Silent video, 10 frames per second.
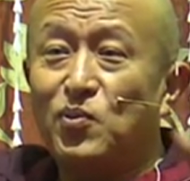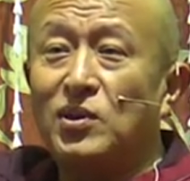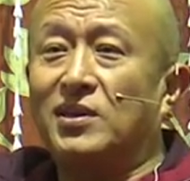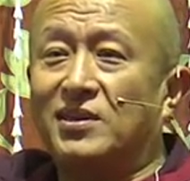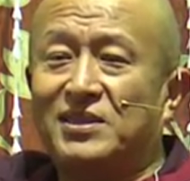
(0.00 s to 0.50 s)

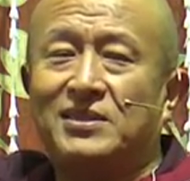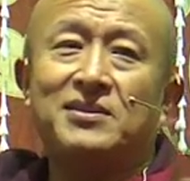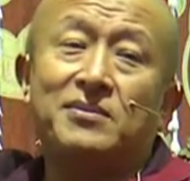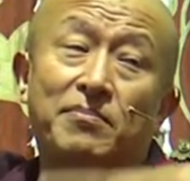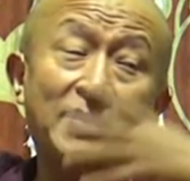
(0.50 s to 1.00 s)

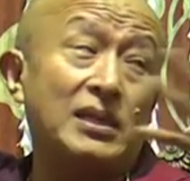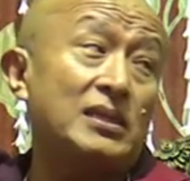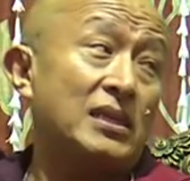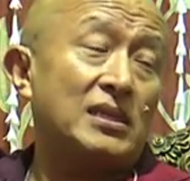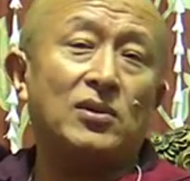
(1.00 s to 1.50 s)

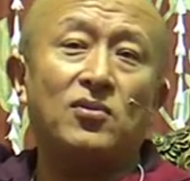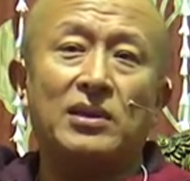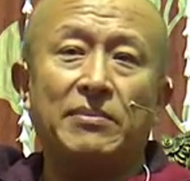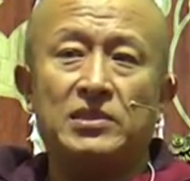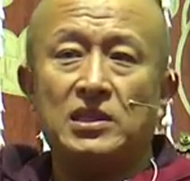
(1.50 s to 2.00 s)
words.Meditating on
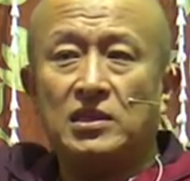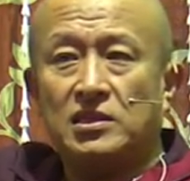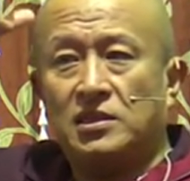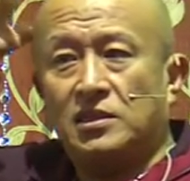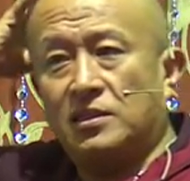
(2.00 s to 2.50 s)

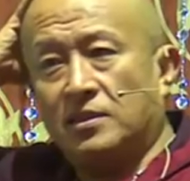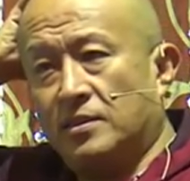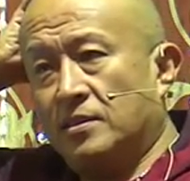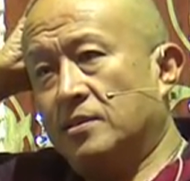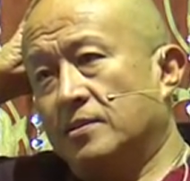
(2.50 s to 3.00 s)

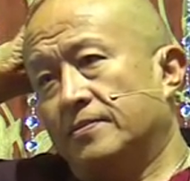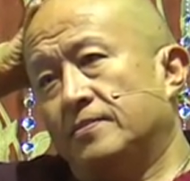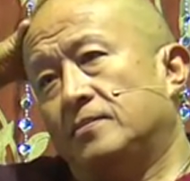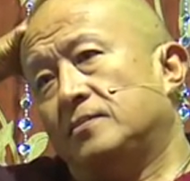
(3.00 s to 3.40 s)
emptiness.